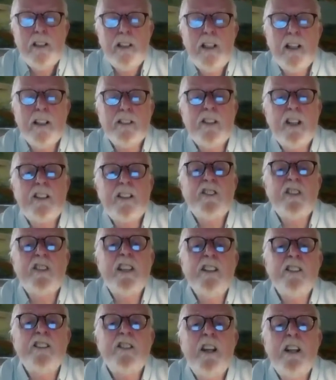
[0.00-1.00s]
A
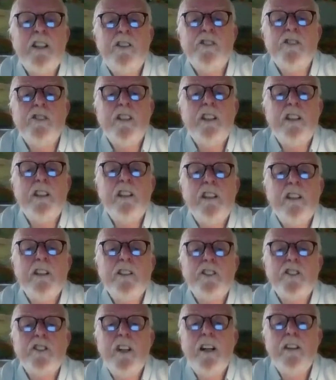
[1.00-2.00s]
16th century
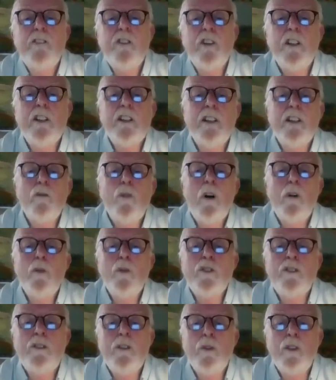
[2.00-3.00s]
traveller in what
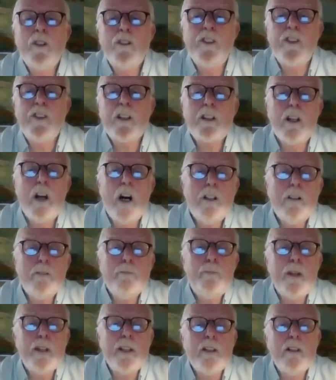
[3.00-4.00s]
was known as the
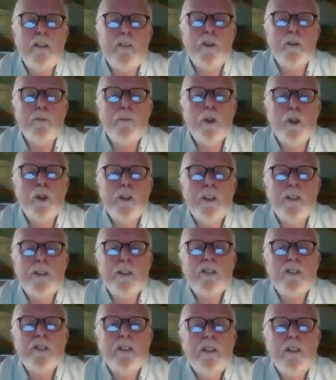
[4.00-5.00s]
cockpit of the
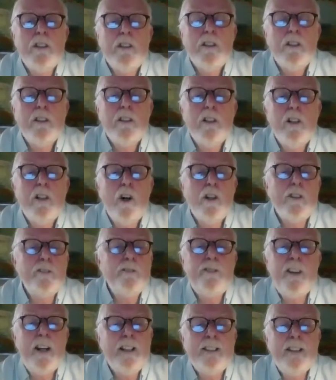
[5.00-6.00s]
borders, on
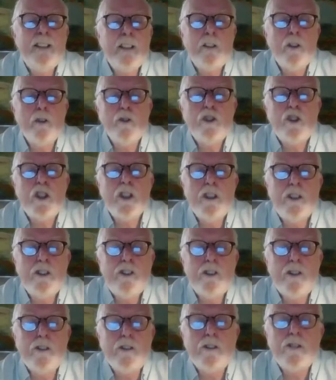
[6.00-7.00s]
finding no
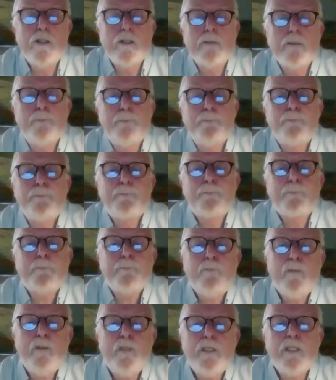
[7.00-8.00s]
churches,
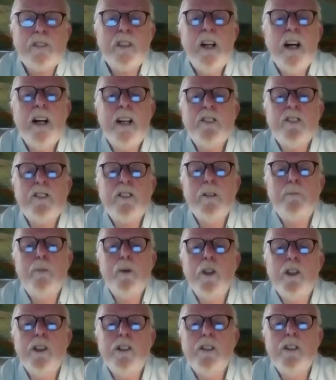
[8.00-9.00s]
asked a
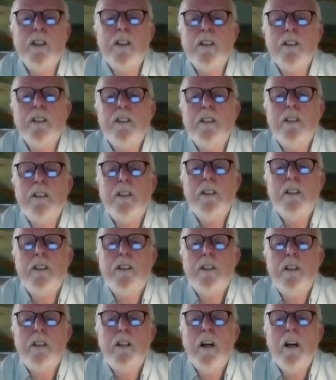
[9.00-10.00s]
borderer,
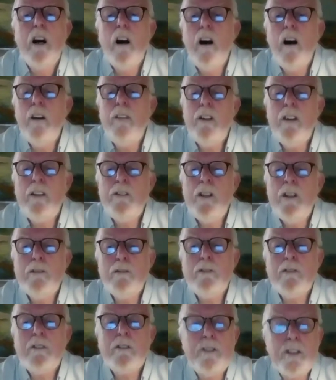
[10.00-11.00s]
"Are there no
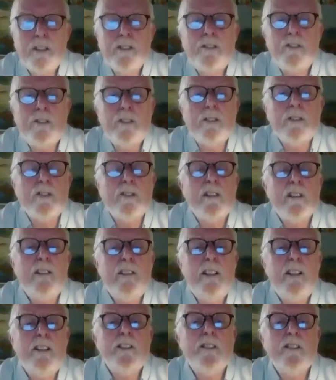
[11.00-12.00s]
Christians
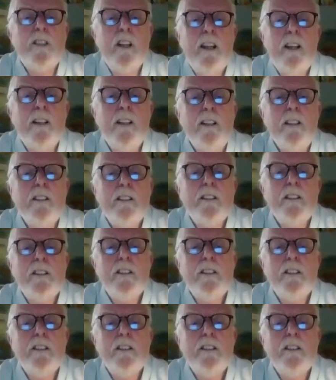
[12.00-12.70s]
in Liddesdale?"